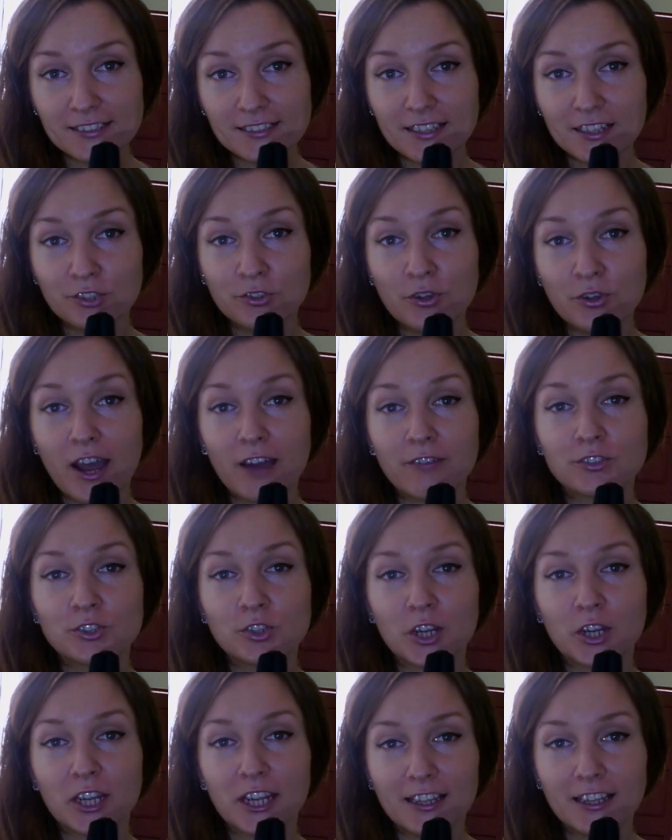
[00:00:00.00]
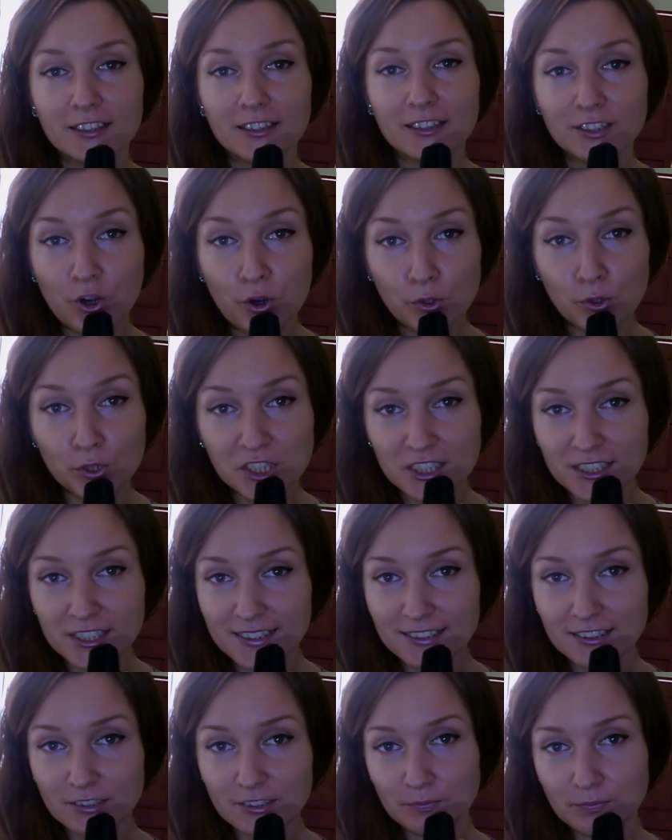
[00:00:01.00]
Then you have to again negotiate